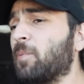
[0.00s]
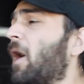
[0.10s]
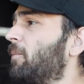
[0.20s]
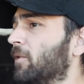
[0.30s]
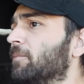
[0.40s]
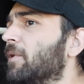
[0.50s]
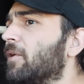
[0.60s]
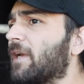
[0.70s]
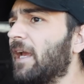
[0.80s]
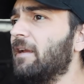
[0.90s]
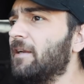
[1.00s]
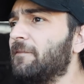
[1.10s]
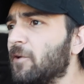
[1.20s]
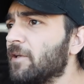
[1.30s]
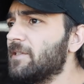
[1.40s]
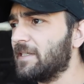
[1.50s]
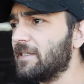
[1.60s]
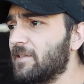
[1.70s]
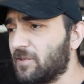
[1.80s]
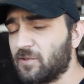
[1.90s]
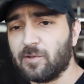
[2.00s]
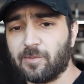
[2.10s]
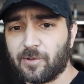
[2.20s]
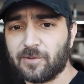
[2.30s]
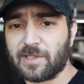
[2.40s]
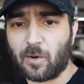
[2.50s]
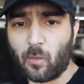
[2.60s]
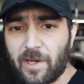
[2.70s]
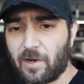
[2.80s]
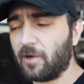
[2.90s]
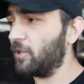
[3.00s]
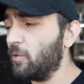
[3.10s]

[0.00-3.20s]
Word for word: problem, okay? And if you're addicted to Subarus like we are,